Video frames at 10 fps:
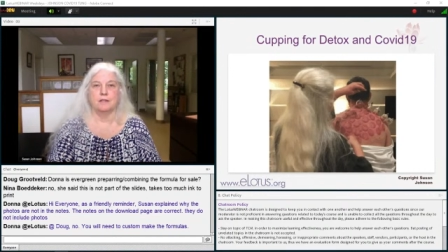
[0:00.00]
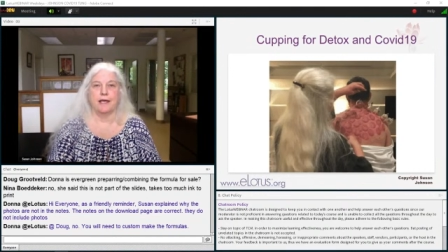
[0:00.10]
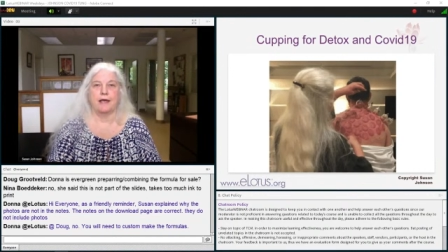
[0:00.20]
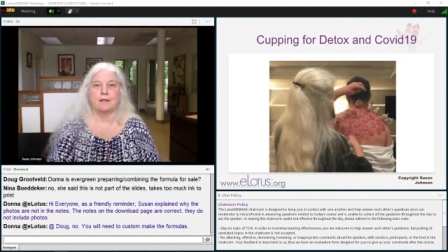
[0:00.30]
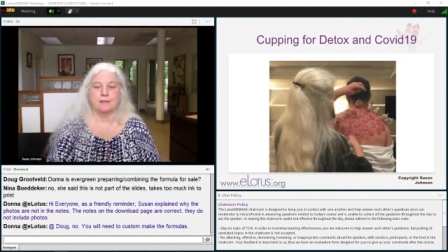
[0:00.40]

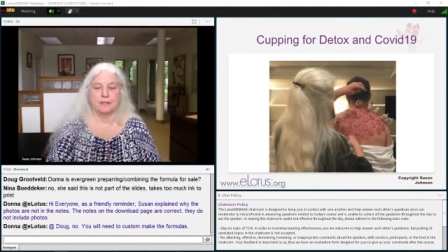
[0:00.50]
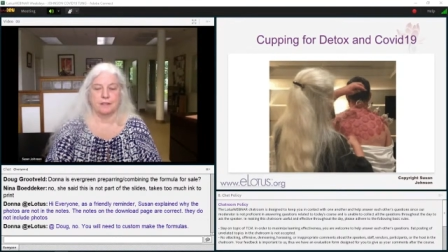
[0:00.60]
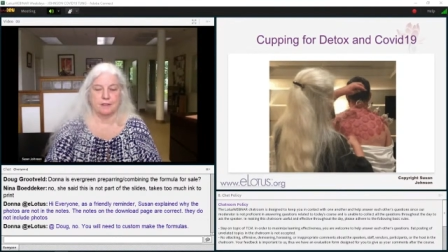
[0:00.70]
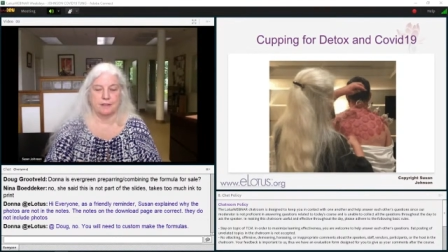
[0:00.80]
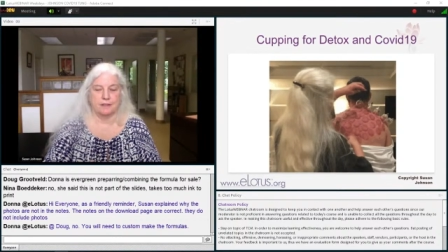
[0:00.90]
that
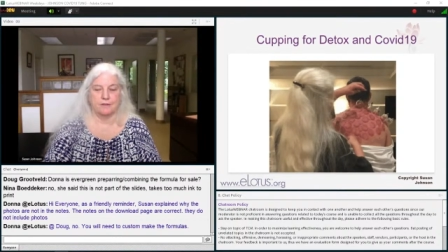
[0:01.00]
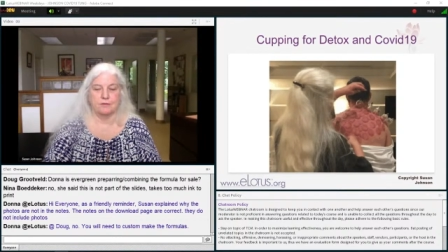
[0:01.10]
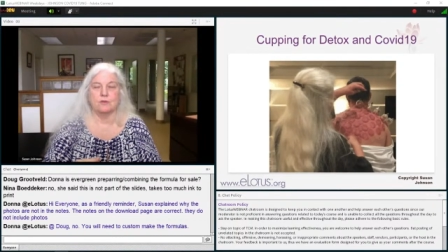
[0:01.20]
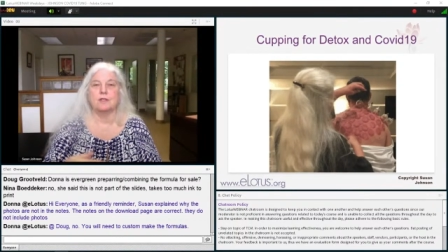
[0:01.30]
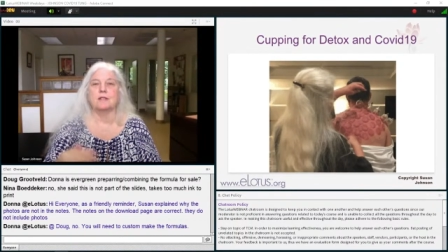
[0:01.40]
the, the
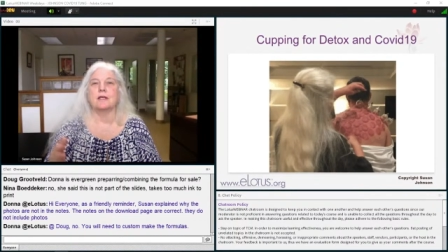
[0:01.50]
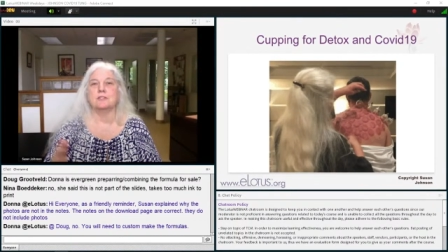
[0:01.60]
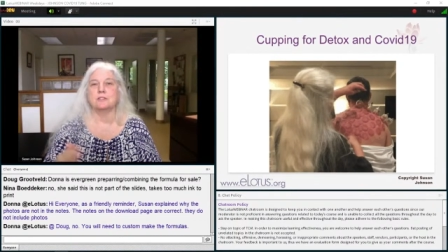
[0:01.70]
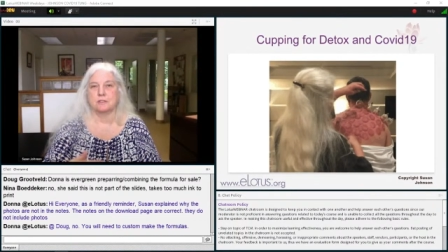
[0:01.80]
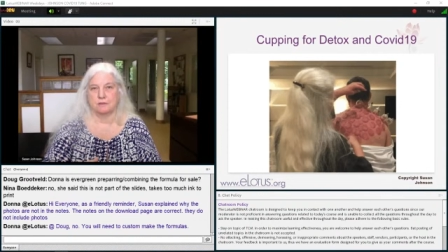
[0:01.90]

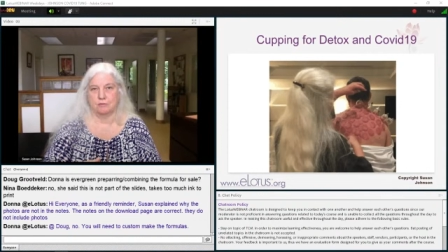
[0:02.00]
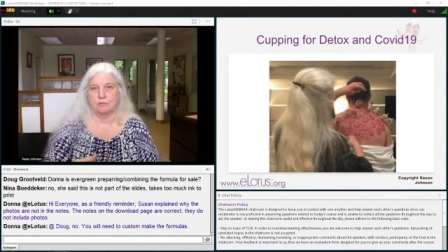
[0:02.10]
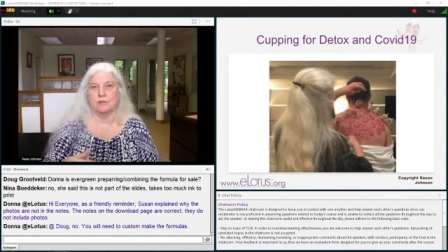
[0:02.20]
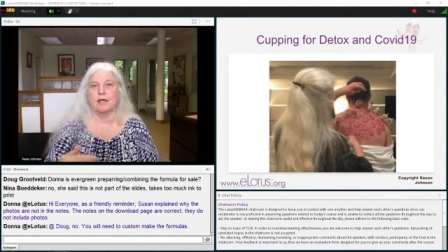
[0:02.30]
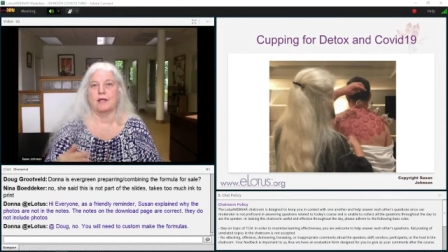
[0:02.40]
circulation
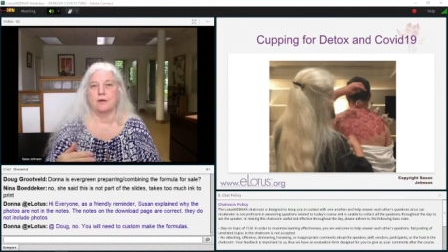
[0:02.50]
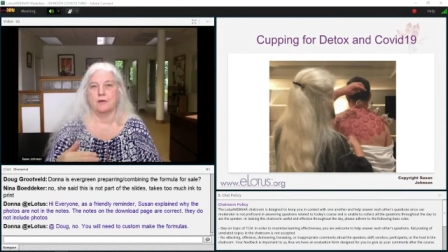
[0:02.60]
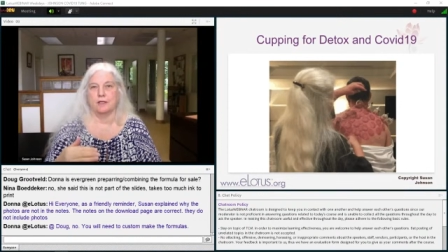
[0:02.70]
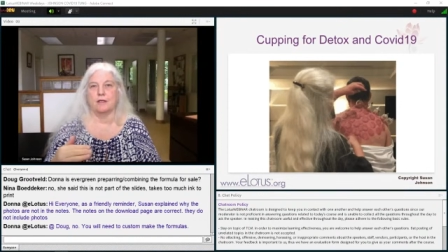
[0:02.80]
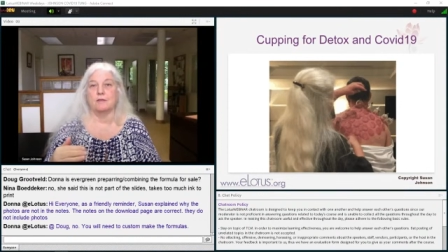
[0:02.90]
through that
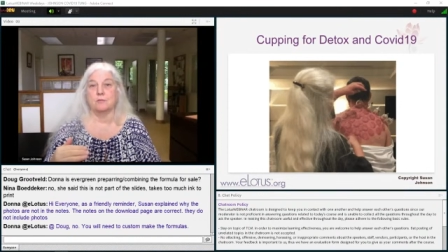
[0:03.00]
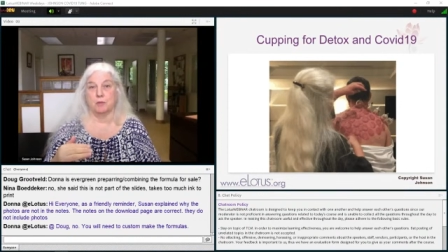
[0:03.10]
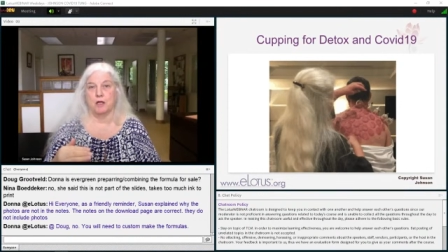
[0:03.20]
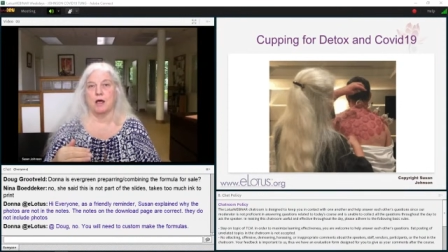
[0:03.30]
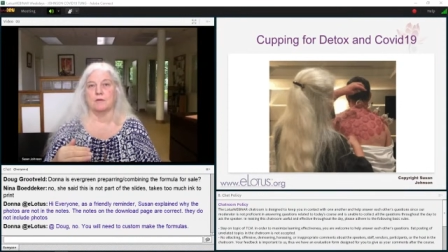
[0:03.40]
area is
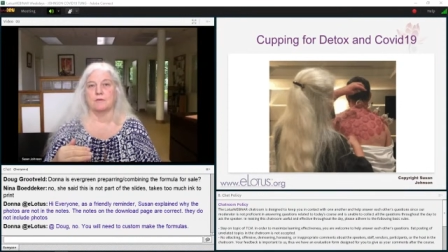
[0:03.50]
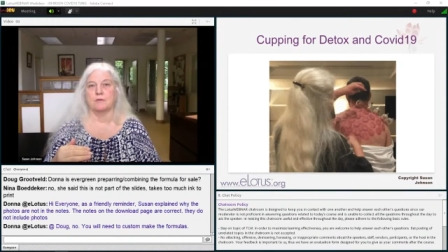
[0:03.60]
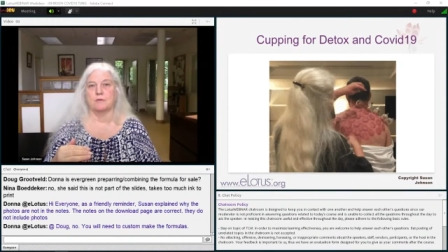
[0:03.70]
blocked.